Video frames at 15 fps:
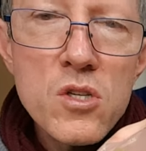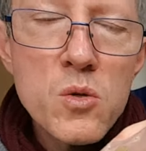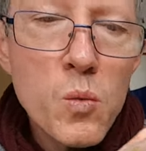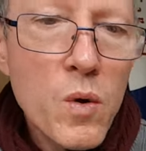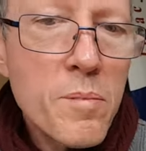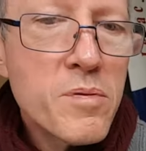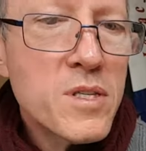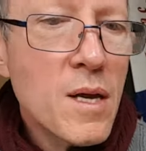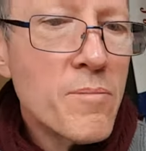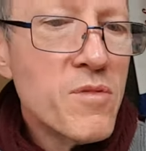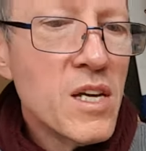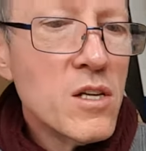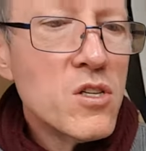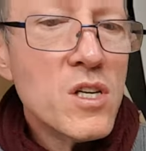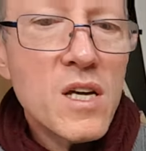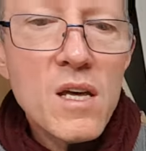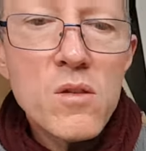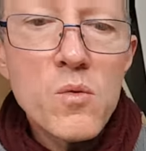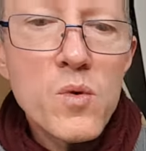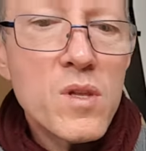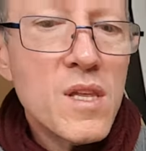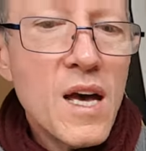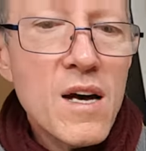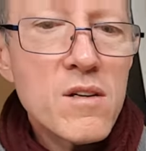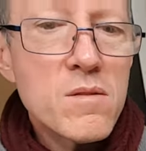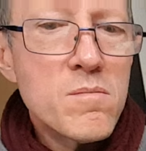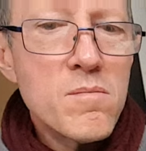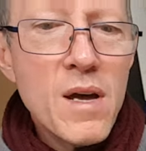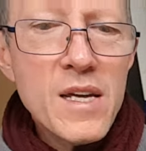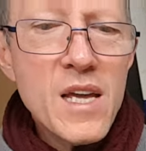whip something together
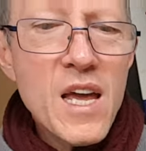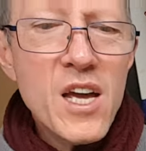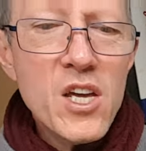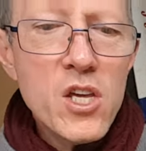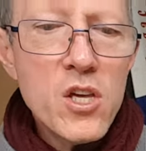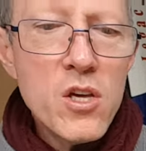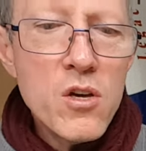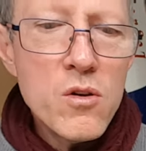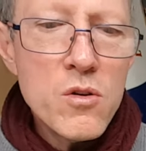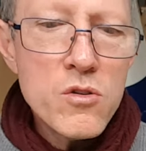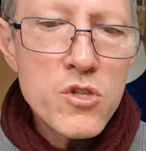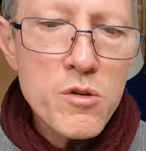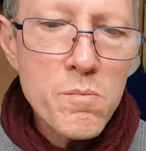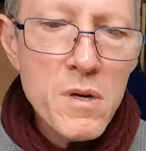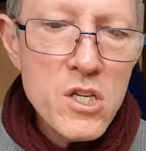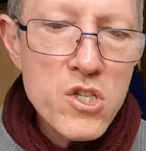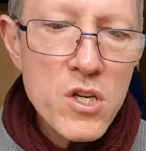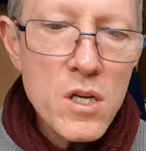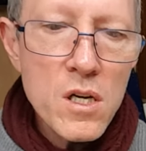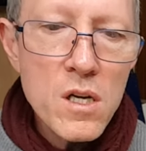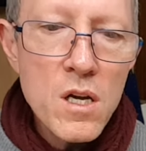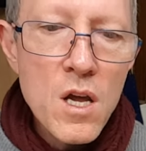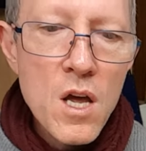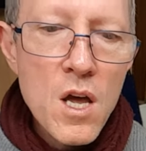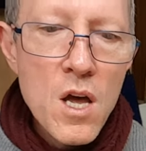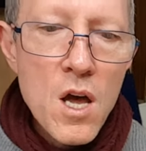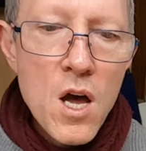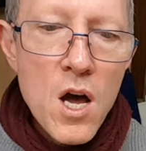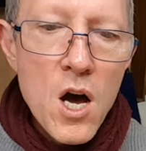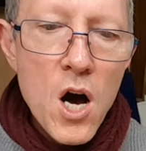without making a huge mission
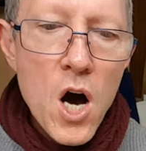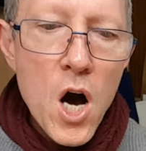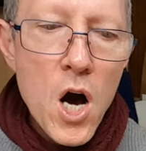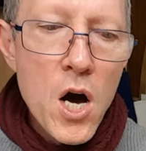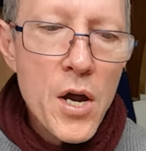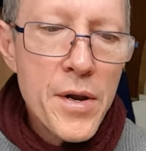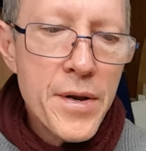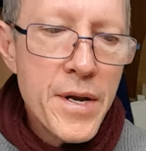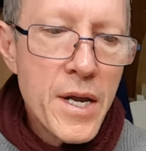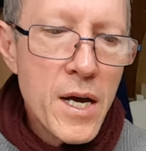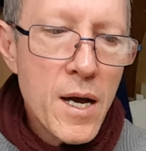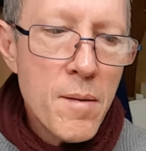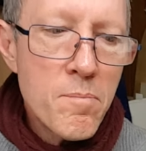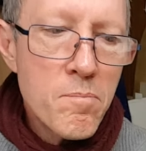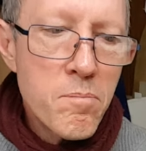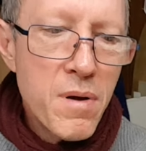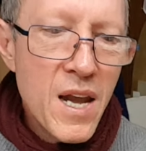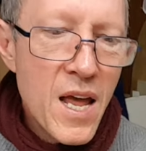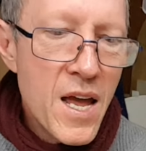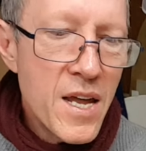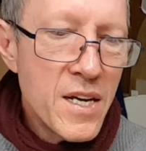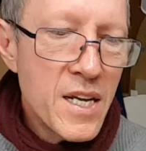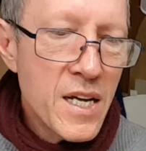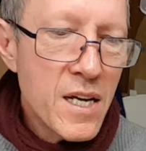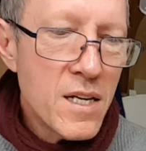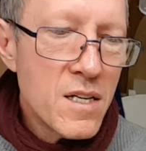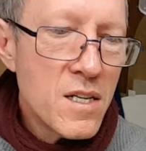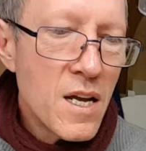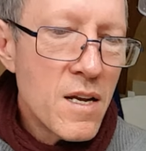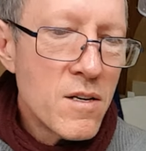on planning
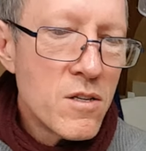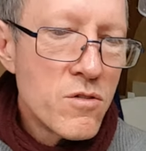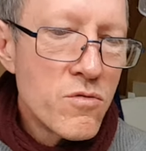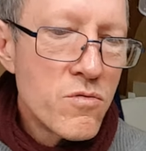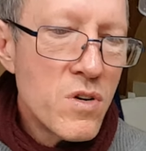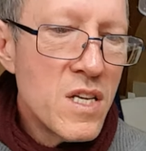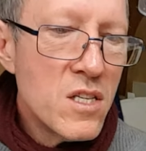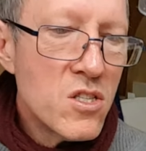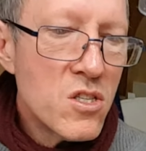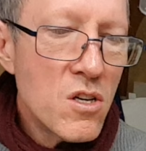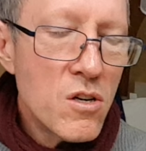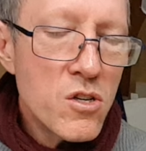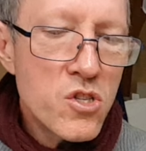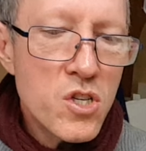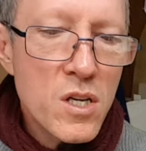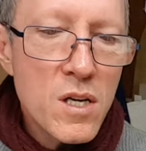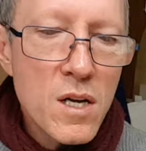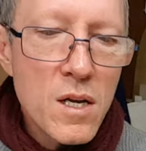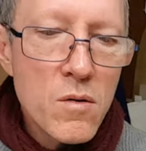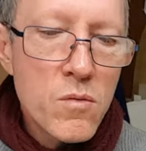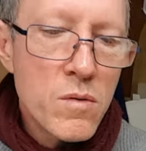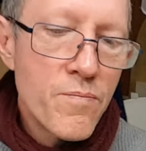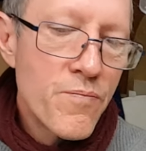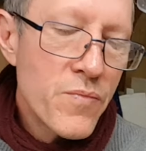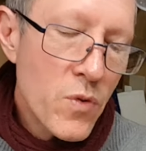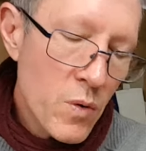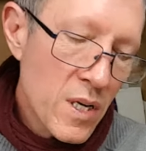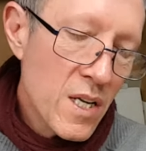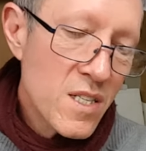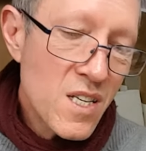and research. And
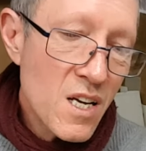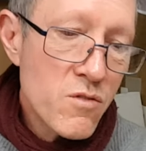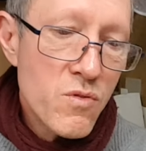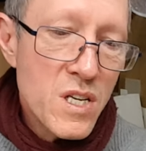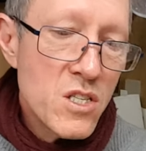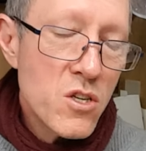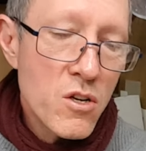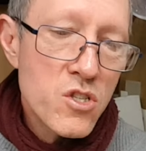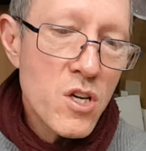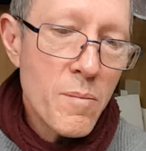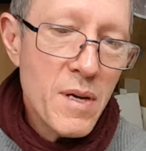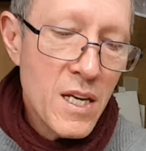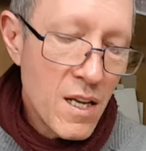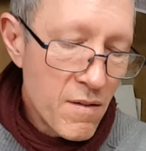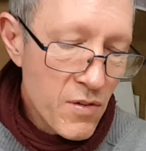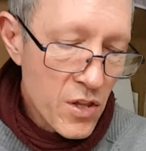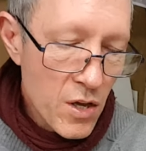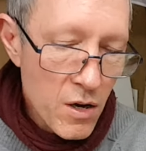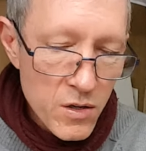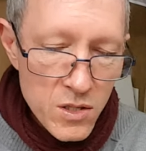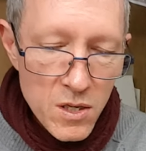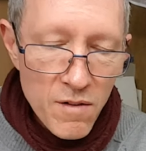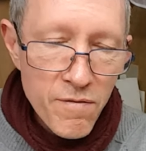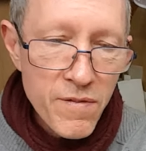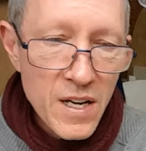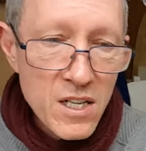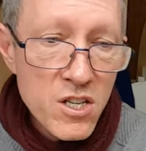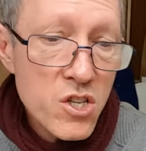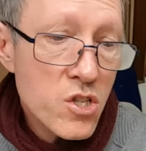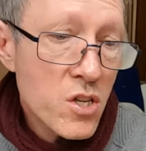when I say research, I mean even though it's a
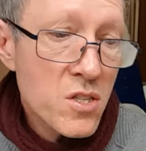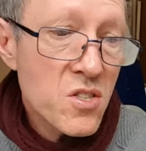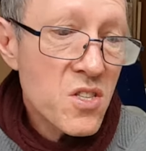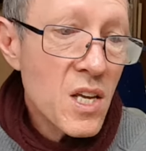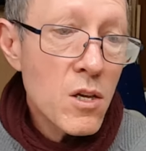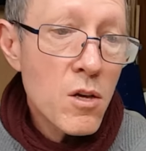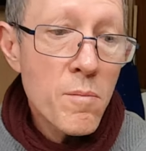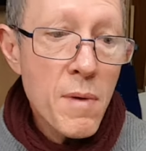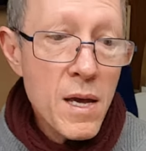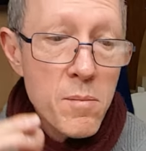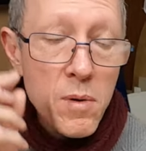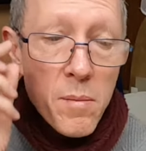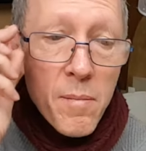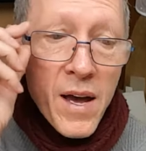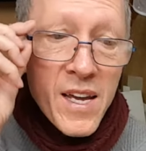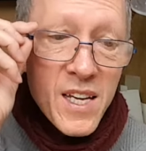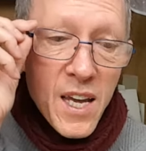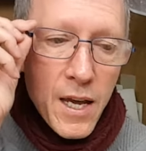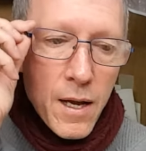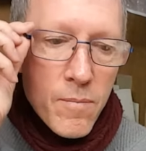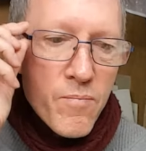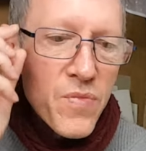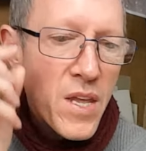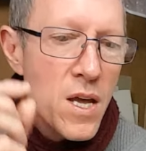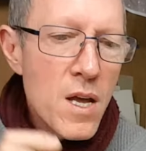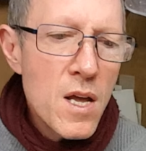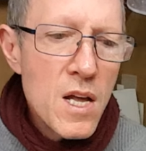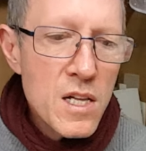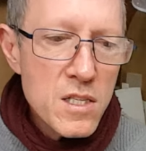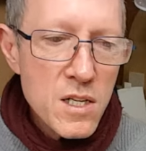fictitious thing you may be making,
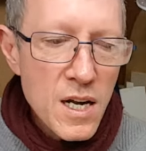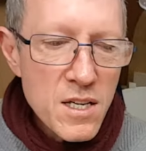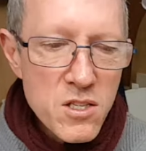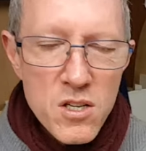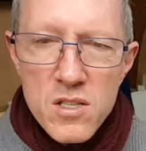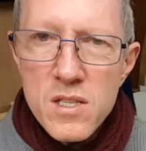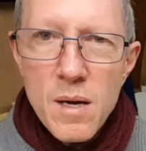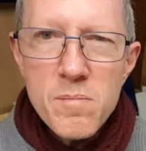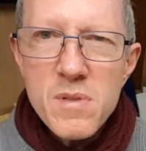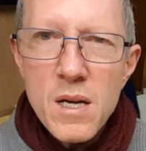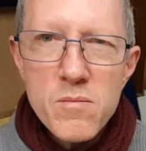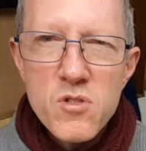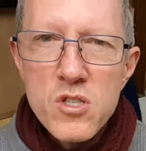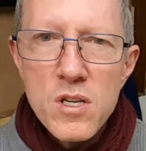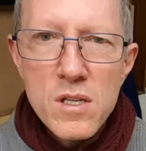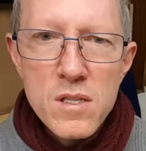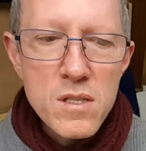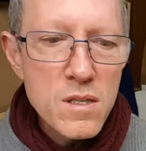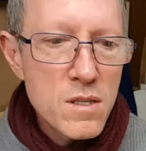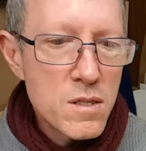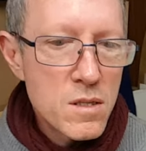it's nice to sometimes just